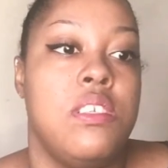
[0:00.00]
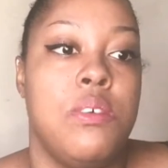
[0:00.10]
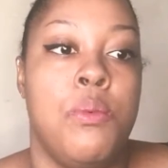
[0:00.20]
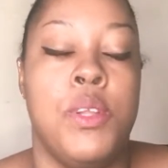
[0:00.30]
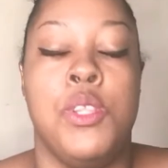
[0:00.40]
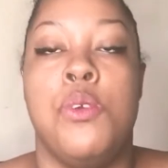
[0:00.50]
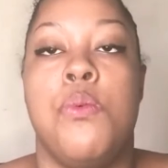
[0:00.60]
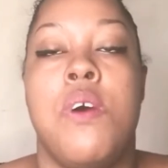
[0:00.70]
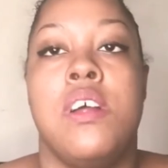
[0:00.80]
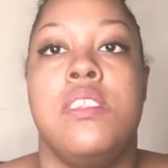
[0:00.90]
when you
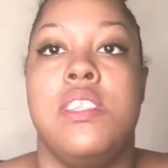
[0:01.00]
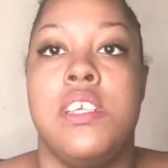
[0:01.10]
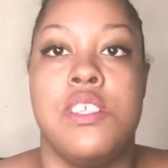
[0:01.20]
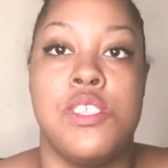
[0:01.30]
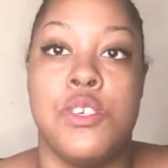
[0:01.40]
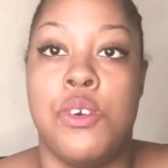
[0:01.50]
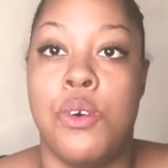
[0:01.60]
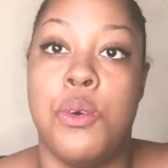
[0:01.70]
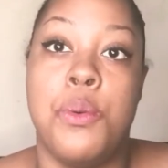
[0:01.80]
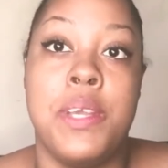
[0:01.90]
want things to
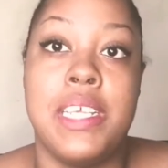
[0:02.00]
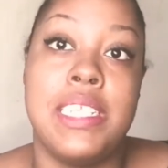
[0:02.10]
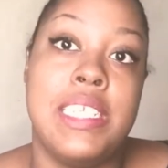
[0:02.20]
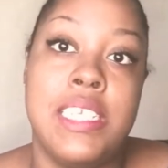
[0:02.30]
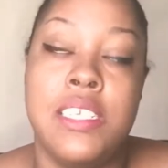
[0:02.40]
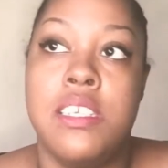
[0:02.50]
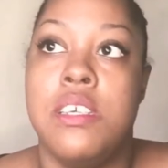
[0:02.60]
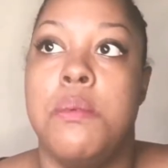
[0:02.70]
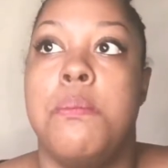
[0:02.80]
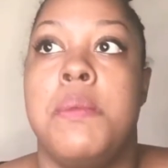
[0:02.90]
go quickly,
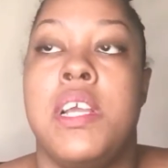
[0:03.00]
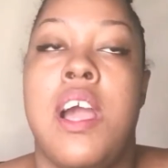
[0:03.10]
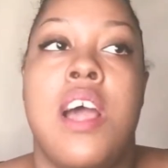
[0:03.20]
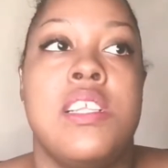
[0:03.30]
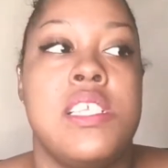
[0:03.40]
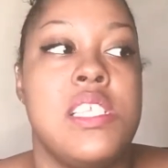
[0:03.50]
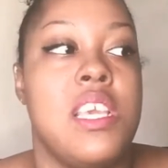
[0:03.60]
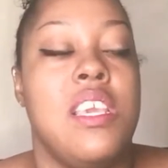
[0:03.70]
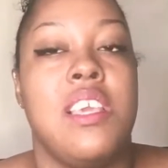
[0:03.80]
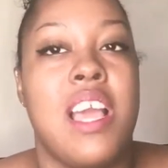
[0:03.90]
but God is
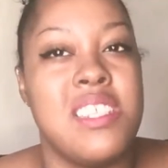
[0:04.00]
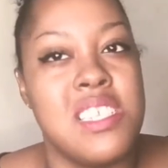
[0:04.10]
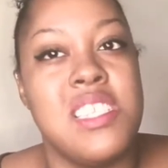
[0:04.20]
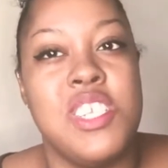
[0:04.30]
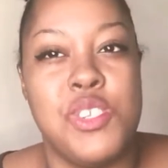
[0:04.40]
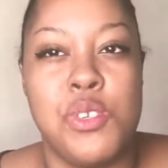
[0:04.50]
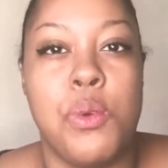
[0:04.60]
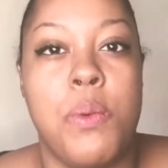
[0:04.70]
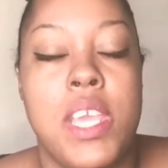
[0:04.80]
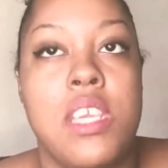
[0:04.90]
saying, I just need you to
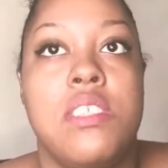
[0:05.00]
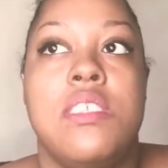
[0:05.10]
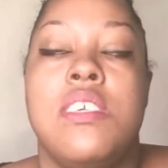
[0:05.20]
wait.